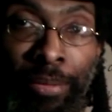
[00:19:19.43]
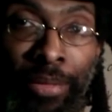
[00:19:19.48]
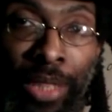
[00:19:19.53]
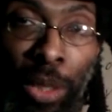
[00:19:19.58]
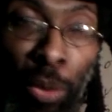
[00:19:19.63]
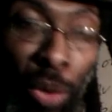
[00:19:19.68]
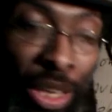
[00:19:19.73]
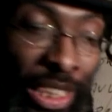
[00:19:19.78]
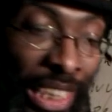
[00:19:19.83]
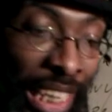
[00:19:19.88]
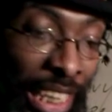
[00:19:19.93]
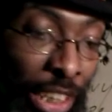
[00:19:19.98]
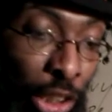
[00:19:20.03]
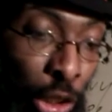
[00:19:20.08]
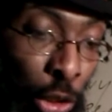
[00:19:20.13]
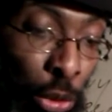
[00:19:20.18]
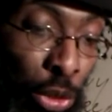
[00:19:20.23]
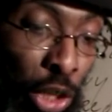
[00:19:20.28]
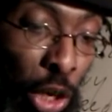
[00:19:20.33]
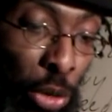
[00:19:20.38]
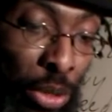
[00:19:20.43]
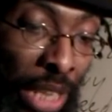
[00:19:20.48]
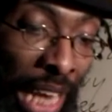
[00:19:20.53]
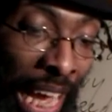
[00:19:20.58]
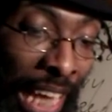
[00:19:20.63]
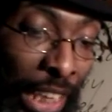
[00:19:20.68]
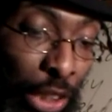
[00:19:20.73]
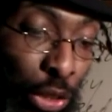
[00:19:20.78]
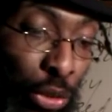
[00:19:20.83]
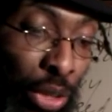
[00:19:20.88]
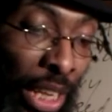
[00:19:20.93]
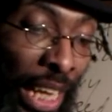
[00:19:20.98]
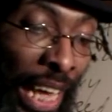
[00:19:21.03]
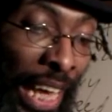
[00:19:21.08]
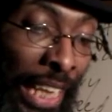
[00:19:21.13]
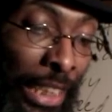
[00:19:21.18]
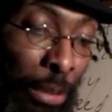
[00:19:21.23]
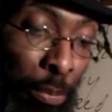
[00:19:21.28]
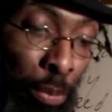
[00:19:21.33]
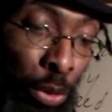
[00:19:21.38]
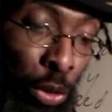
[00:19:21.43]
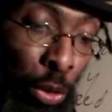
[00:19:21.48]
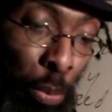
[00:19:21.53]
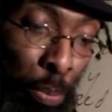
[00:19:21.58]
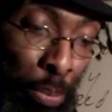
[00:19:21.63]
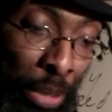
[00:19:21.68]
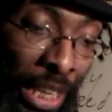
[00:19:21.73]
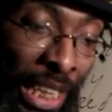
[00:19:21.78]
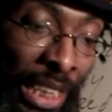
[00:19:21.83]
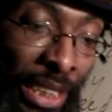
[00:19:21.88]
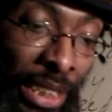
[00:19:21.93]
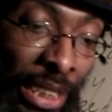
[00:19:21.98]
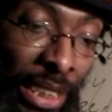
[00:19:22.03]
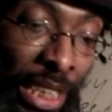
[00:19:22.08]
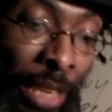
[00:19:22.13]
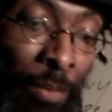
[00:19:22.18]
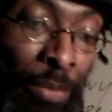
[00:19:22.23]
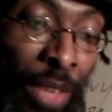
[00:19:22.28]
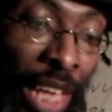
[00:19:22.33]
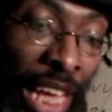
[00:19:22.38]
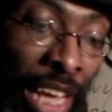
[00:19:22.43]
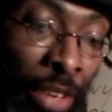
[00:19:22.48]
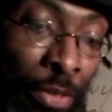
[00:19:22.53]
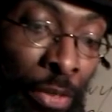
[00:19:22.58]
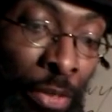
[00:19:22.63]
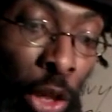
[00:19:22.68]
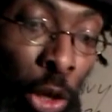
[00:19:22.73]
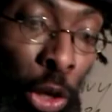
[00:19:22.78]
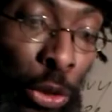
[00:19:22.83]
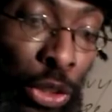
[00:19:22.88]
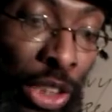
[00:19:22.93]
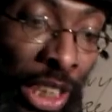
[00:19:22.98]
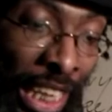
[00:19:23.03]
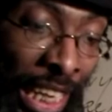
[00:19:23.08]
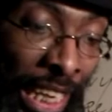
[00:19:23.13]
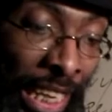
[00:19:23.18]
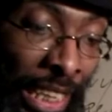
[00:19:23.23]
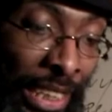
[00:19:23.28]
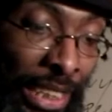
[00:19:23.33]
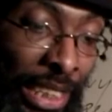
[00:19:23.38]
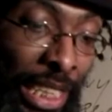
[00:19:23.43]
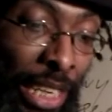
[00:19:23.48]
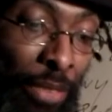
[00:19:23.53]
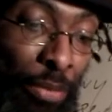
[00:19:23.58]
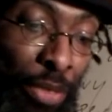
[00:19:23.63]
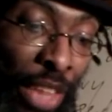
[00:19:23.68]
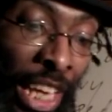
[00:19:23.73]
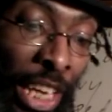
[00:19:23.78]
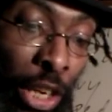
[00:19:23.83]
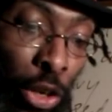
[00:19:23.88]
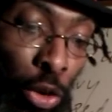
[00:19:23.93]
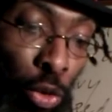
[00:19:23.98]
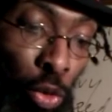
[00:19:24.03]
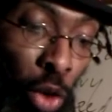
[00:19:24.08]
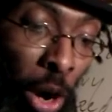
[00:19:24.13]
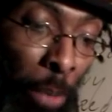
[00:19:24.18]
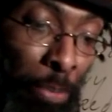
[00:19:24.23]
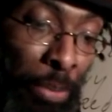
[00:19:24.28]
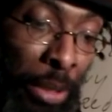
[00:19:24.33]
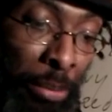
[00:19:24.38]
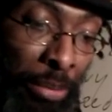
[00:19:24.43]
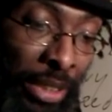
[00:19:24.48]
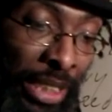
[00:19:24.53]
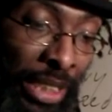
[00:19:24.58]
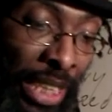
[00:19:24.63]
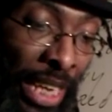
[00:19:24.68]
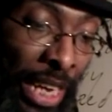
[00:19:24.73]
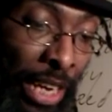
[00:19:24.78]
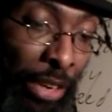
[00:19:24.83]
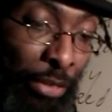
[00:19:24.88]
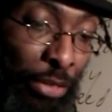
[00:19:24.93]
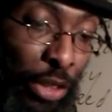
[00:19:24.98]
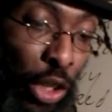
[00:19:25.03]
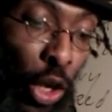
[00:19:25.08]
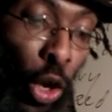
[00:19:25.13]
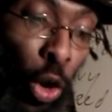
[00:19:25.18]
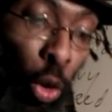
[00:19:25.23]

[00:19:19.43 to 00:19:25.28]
what they do know naturally as brute beasts, in those things they corrupt themselves.